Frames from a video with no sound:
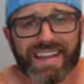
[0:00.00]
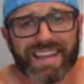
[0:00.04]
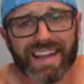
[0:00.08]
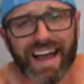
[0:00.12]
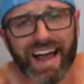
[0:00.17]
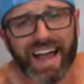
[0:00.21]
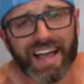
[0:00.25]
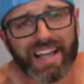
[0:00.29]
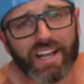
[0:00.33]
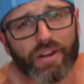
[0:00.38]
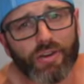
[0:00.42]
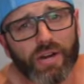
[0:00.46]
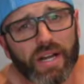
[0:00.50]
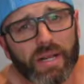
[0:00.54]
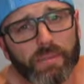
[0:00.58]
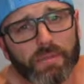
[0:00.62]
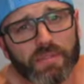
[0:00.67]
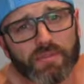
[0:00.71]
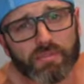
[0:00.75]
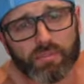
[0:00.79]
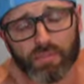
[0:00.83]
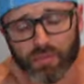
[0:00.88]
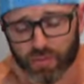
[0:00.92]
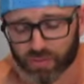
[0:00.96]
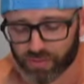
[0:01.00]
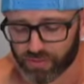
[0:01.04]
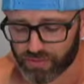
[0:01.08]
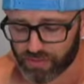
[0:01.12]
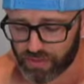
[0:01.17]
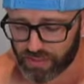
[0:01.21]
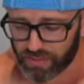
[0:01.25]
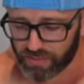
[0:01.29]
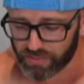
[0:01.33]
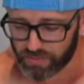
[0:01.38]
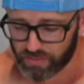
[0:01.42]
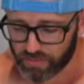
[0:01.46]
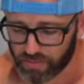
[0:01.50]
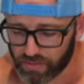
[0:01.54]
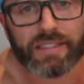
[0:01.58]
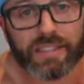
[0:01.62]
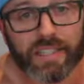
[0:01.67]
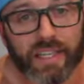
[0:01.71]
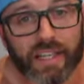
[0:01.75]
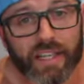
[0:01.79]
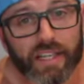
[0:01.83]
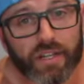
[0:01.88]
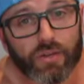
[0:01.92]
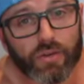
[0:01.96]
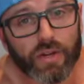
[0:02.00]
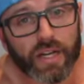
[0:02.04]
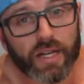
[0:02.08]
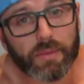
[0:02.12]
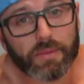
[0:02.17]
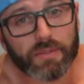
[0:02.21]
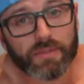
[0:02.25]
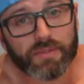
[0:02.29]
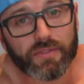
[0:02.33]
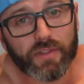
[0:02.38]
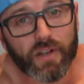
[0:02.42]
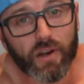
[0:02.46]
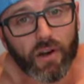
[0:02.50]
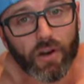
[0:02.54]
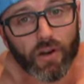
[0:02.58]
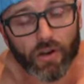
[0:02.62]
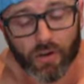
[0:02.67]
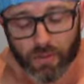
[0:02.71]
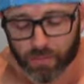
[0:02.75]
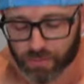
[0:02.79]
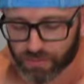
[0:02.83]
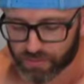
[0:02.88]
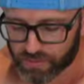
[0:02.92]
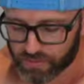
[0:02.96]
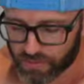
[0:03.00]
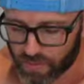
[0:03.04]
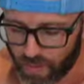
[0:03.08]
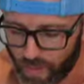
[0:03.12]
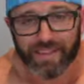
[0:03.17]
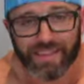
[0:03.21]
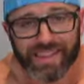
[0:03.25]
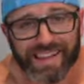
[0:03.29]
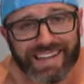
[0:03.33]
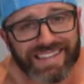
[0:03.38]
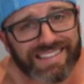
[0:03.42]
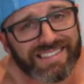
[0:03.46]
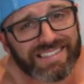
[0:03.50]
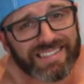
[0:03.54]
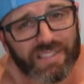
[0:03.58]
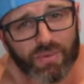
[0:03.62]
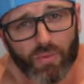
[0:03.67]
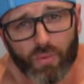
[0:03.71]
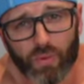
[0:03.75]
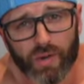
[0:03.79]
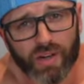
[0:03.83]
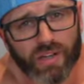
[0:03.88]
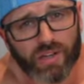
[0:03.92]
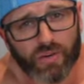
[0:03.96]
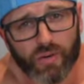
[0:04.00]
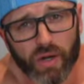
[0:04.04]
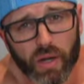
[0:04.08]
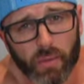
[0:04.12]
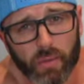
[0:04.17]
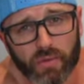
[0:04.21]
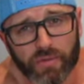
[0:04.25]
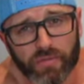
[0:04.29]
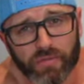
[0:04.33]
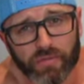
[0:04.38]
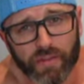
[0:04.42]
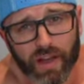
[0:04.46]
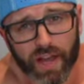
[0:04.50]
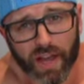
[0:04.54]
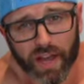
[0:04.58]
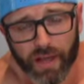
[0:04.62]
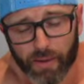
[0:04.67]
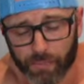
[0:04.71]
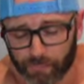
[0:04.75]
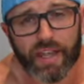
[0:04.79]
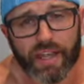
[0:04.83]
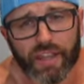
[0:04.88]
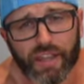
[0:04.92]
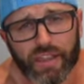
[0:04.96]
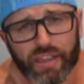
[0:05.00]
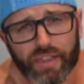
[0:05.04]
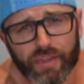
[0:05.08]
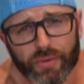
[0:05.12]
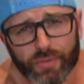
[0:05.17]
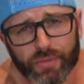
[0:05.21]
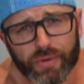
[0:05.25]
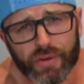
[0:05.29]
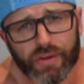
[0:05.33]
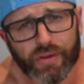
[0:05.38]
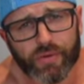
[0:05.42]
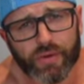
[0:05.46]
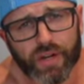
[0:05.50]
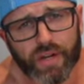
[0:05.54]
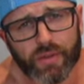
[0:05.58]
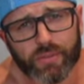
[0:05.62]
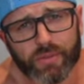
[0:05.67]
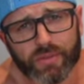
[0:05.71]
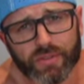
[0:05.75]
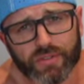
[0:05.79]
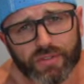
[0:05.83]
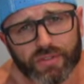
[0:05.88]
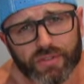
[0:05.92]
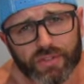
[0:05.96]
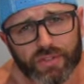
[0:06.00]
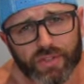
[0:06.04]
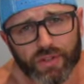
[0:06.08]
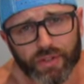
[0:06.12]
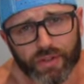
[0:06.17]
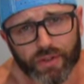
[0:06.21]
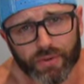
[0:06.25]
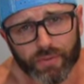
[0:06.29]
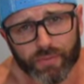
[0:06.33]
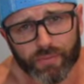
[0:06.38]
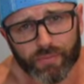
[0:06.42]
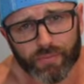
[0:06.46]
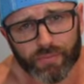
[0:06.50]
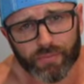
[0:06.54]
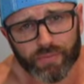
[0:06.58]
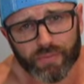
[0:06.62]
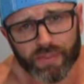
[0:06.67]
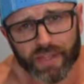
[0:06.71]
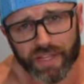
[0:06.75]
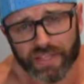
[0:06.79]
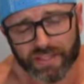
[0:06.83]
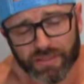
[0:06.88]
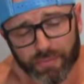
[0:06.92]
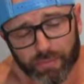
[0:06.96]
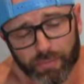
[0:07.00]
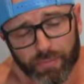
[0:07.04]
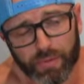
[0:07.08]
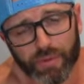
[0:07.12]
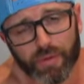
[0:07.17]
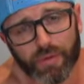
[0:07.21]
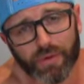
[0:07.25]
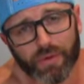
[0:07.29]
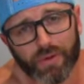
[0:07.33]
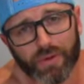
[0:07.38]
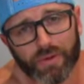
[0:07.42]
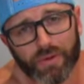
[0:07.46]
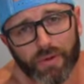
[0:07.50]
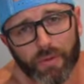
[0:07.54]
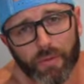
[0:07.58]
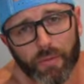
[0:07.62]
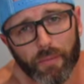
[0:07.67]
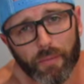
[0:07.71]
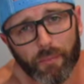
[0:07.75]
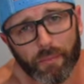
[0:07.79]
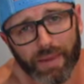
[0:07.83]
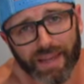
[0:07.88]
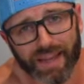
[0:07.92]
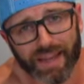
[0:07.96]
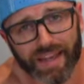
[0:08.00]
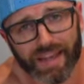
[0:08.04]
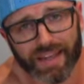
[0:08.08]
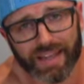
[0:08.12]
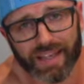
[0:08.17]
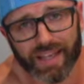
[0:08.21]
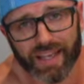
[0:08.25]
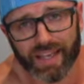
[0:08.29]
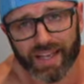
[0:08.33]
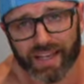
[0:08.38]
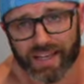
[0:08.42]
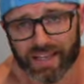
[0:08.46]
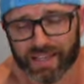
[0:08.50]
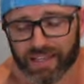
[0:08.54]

9 grams of protein, 10 grams of carbs, less than 1 gram of fat, and 3 grams of sugar. That's per pancake.